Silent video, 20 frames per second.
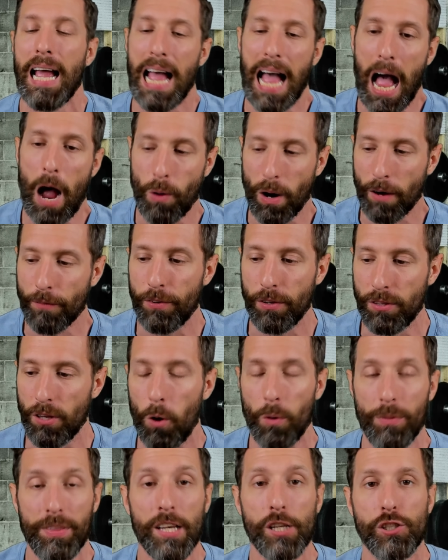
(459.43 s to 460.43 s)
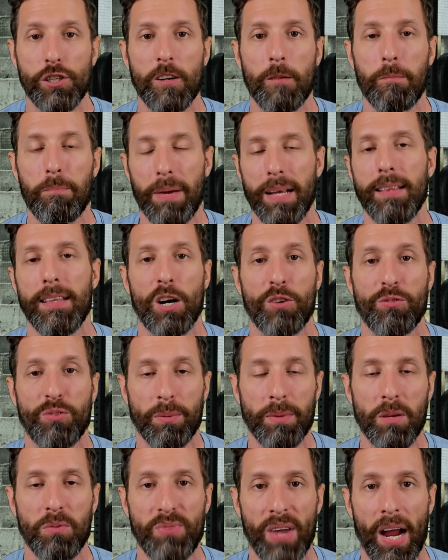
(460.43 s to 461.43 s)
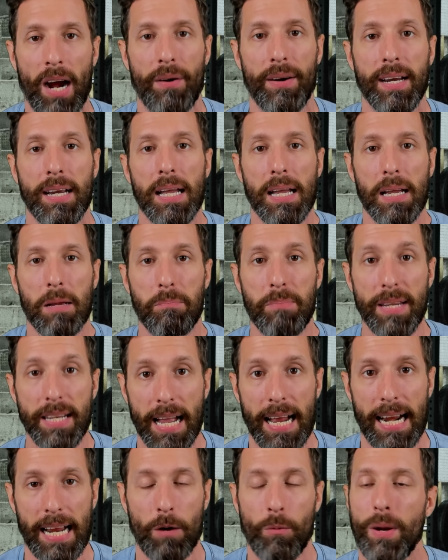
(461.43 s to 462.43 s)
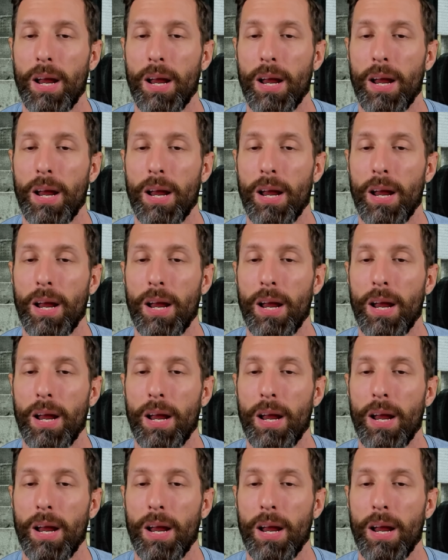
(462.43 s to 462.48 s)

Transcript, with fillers: However, though, this should have been there from the very beginning.